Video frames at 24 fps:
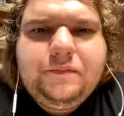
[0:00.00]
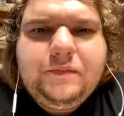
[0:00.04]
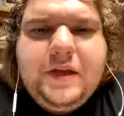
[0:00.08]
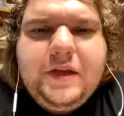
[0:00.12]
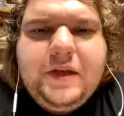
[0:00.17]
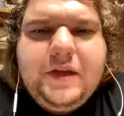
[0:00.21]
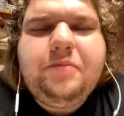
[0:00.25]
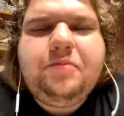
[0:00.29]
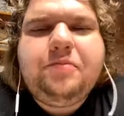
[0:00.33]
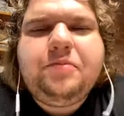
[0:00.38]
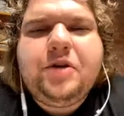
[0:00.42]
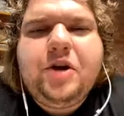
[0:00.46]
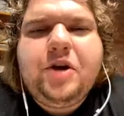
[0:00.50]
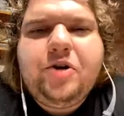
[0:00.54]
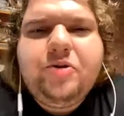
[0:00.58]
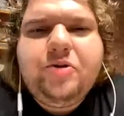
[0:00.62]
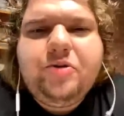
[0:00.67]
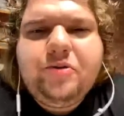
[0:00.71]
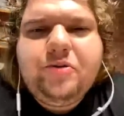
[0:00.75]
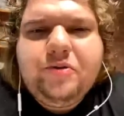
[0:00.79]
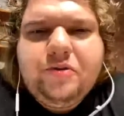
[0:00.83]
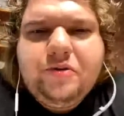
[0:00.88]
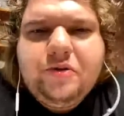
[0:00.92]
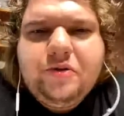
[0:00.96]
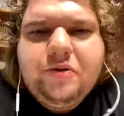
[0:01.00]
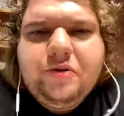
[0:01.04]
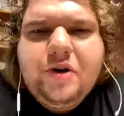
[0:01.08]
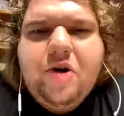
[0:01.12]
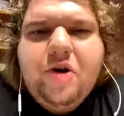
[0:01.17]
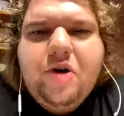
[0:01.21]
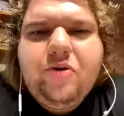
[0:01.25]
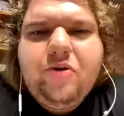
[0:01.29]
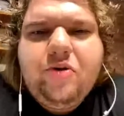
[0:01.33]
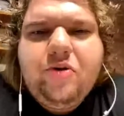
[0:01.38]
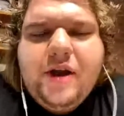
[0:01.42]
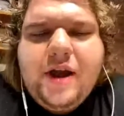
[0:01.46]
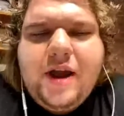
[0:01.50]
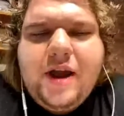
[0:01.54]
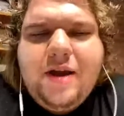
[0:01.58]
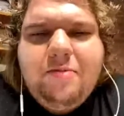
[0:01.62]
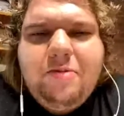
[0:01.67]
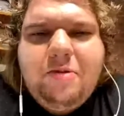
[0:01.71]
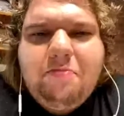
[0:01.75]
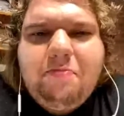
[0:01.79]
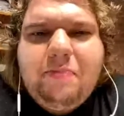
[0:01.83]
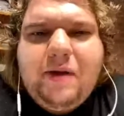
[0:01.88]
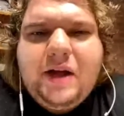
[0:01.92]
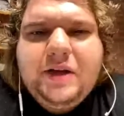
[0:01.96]
Yep, Notre
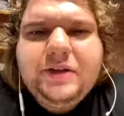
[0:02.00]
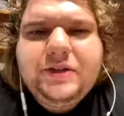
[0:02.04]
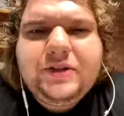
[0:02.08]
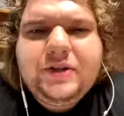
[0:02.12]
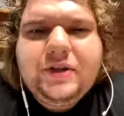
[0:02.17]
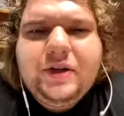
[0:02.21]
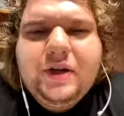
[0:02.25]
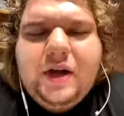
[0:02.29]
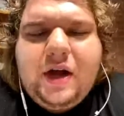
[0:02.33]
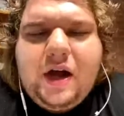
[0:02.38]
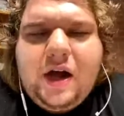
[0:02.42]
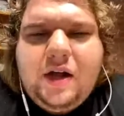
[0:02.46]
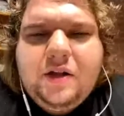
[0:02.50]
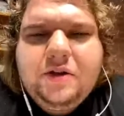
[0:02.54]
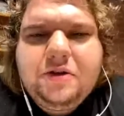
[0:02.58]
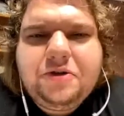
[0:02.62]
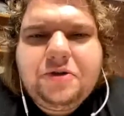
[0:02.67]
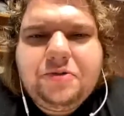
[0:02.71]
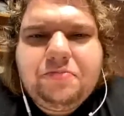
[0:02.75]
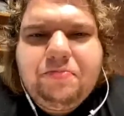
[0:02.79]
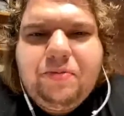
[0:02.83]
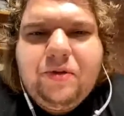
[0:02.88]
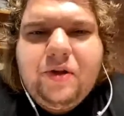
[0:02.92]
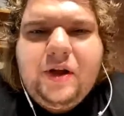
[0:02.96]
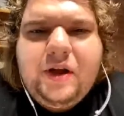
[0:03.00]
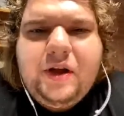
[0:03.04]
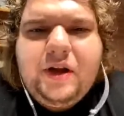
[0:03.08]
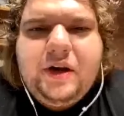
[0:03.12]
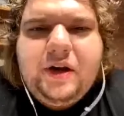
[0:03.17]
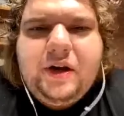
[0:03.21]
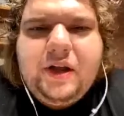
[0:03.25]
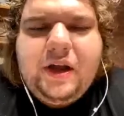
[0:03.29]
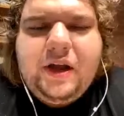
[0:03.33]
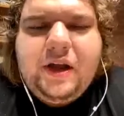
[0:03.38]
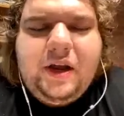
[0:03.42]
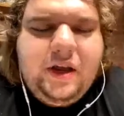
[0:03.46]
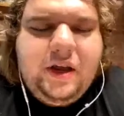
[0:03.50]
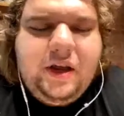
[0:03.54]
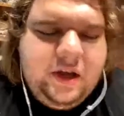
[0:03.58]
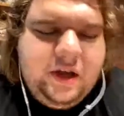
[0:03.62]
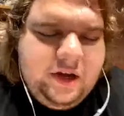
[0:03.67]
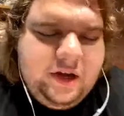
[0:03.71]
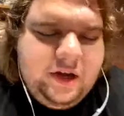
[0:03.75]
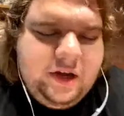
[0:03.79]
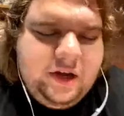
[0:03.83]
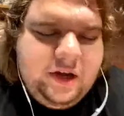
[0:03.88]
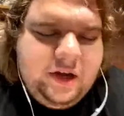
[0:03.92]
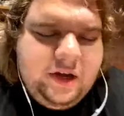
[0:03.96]
Dame and Boston College play today.
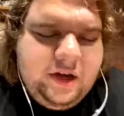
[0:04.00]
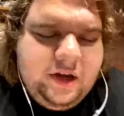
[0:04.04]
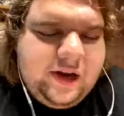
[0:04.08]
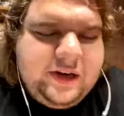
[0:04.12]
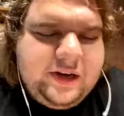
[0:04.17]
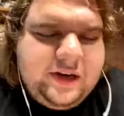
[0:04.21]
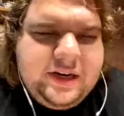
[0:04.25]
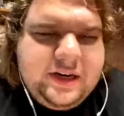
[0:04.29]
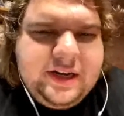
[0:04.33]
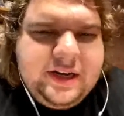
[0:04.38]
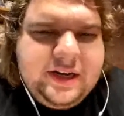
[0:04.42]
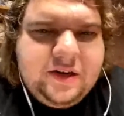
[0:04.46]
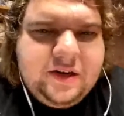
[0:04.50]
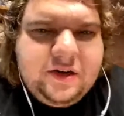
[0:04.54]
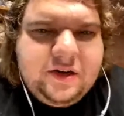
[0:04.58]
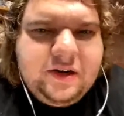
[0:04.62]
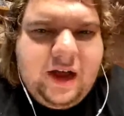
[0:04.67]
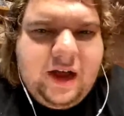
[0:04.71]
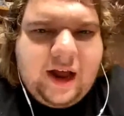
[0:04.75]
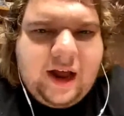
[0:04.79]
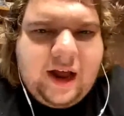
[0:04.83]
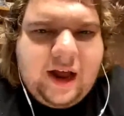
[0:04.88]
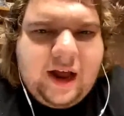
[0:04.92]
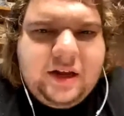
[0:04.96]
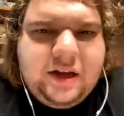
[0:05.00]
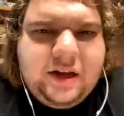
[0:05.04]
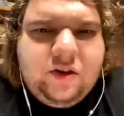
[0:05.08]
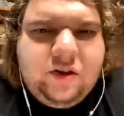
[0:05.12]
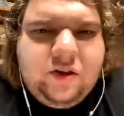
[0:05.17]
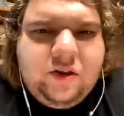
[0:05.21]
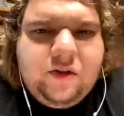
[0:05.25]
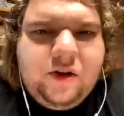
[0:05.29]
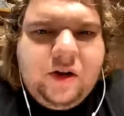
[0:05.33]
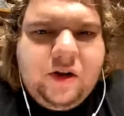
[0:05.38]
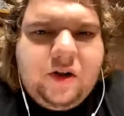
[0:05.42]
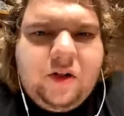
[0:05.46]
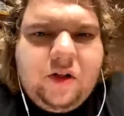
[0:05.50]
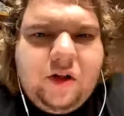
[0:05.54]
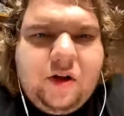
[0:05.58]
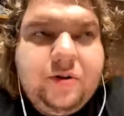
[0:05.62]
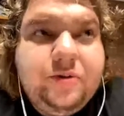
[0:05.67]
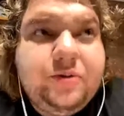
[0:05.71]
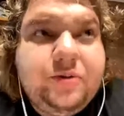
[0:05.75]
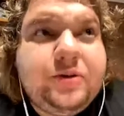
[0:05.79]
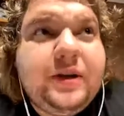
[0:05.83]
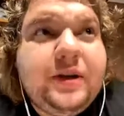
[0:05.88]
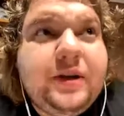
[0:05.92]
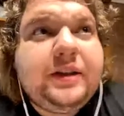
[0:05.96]
Now I didn't look
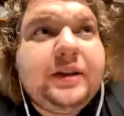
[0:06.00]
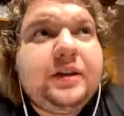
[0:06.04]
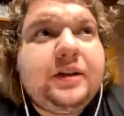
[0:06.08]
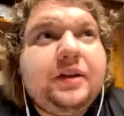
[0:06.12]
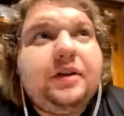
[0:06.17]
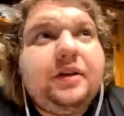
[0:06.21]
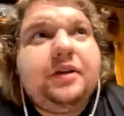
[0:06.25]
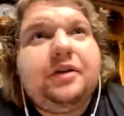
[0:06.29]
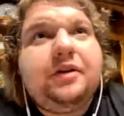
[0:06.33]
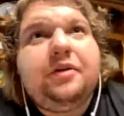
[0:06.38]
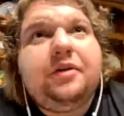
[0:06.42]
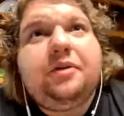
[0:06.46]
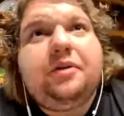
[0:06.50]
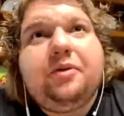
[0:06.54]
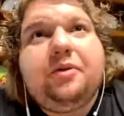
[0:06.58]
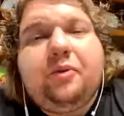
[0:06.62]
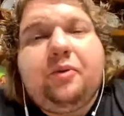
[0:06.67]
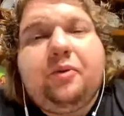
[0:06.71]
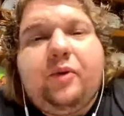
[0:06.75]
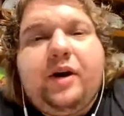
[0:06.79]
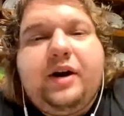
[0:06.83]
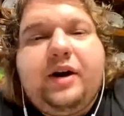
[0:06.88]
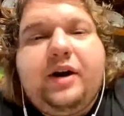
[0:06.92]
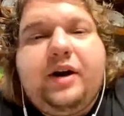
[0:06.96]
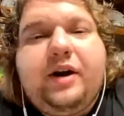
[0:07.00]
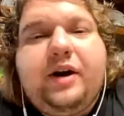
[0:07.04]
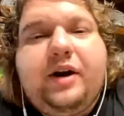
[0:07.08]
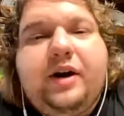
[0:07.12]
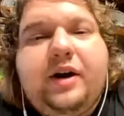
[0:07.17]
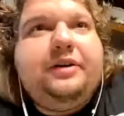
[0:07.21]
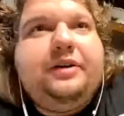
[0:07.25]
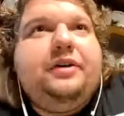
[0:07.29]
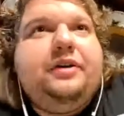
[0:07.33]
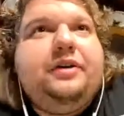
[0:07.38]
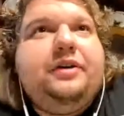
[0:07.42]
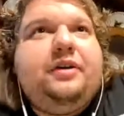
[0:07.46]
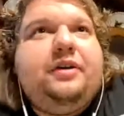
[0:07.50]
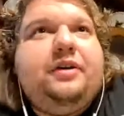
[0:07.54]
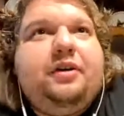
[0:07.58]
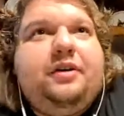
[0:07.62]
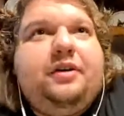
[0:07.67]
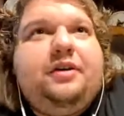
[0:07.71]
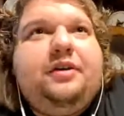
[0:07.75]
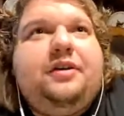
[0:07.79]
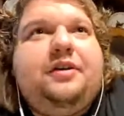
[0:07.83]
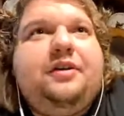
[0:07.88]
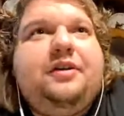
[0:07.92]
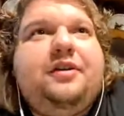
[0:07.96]
close at the ranking.
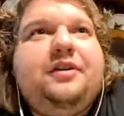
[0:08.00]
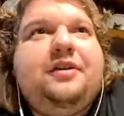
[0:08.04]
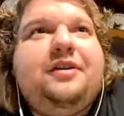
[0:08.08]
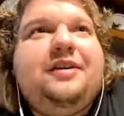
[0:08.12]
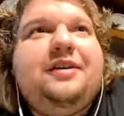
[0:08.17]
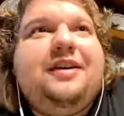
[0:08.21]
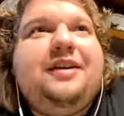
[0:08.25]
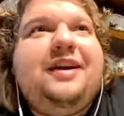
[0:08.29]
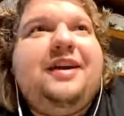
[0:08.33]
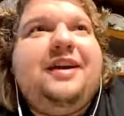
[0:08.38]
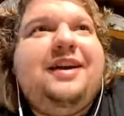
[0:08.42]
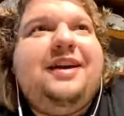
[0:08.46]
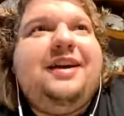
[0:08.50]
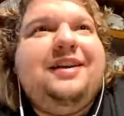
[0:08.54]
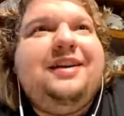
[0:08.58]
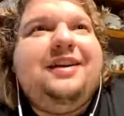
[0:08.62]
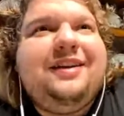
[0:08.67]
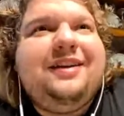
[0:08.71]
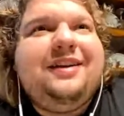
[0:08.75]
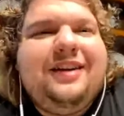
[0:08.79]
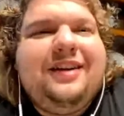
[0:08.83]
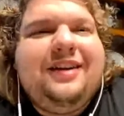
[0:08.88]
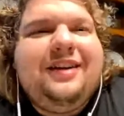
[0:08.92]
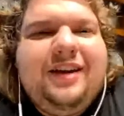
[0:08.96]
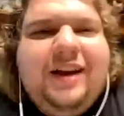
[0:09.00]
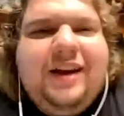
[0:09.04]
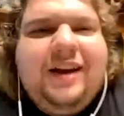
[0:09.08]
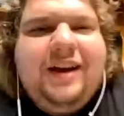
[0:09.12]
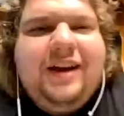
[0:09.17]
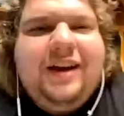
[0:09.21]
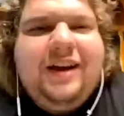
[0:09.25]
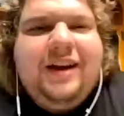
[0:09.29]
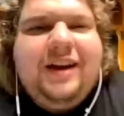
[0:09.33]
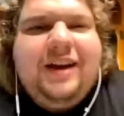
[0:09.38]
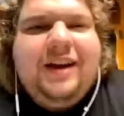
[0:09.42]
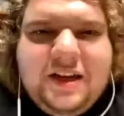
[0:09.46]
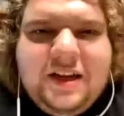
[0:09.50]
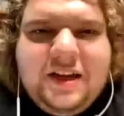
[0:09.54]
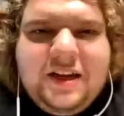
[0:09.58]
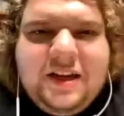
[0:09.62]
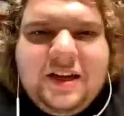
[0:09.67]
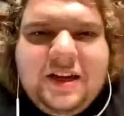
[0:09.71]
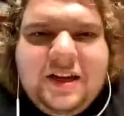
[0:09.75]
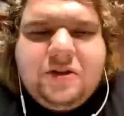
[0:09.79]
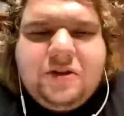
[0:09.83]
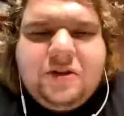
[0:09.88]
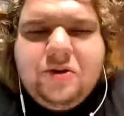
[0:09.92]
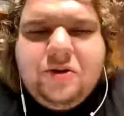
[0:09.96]
Hey, I didn't
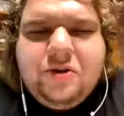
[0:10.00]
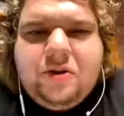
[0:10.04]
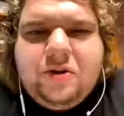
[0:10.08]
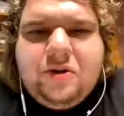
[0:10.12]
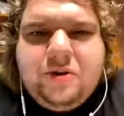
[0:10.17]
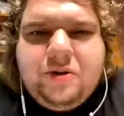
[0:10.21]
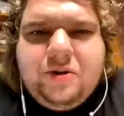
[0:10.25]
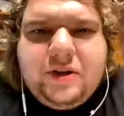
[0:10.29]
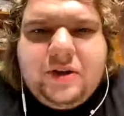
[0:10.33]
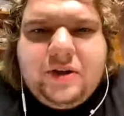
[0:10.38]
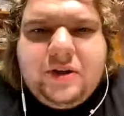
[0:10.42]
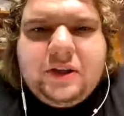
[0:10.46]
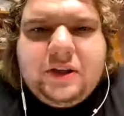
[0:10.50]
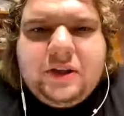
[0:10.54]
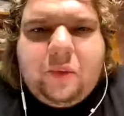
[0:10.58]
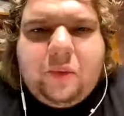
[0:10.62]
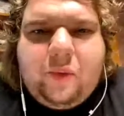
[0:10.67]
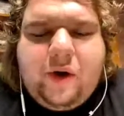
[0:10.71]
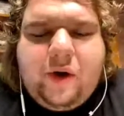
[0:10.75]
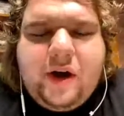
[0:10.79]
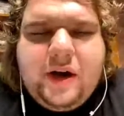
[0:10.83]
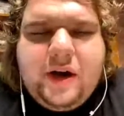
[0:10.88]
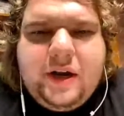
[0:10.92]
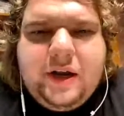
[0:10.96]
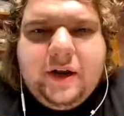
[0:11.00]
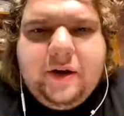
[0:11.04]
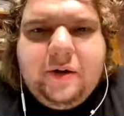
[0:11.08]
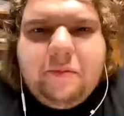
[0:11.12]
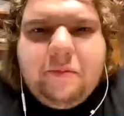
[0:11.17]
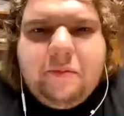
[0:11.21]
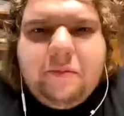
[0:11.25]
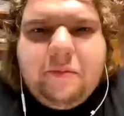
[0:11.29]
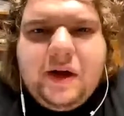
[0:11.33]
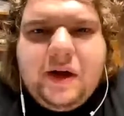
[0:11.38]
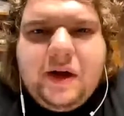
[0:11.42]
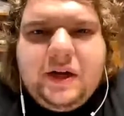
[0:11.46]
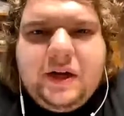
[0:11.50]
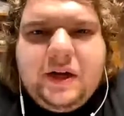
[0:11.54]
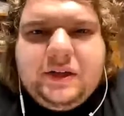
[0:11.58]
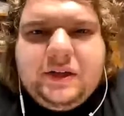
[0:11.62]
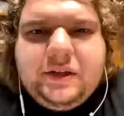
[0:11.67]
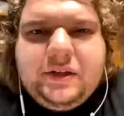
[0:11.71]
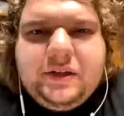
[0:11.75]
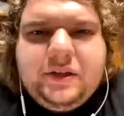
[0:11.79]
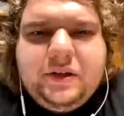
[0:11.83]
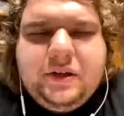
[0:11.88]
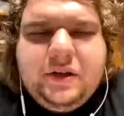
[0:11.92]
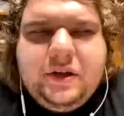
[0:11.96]
look too close at the ranking,
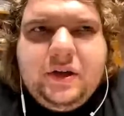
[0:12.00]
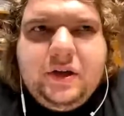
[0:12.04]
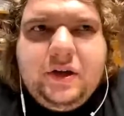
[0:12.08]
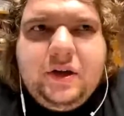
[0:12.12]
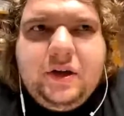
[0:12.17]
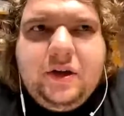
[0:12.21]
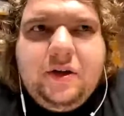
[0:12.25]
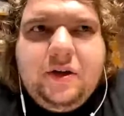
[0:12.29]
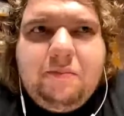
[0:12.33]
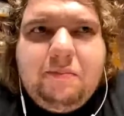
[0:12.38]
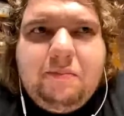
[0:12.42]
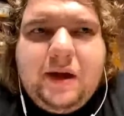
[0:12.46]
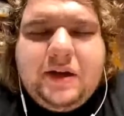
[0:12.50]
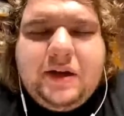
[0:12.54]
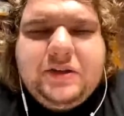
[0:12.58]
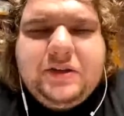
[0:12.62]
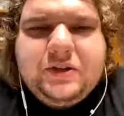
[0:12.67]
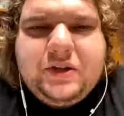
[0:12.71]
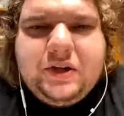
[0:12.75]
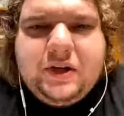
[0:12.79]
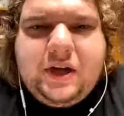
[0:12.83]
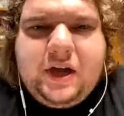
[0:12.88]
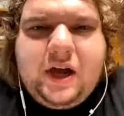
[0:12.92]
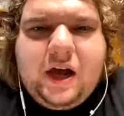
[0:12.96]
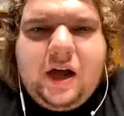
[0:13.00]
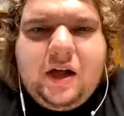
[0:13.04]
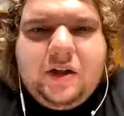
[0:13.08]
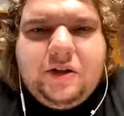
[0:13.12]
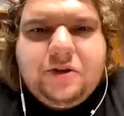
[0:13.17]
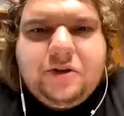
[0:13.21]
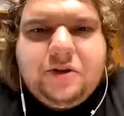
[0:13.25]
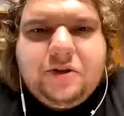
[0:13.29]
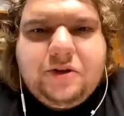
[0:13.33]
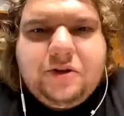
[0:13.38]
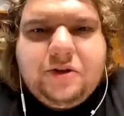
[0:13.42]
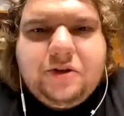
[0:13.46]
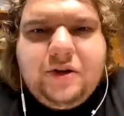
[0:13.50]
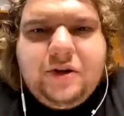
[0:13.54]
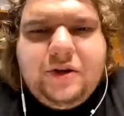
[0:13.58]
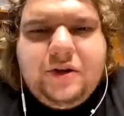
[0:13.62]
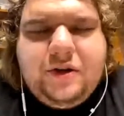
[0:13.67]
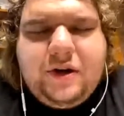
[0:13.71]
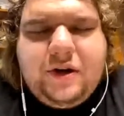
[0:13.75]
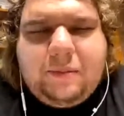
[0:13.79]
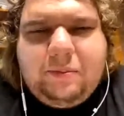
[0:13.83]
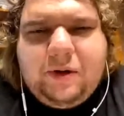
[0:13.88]
but Boston College could.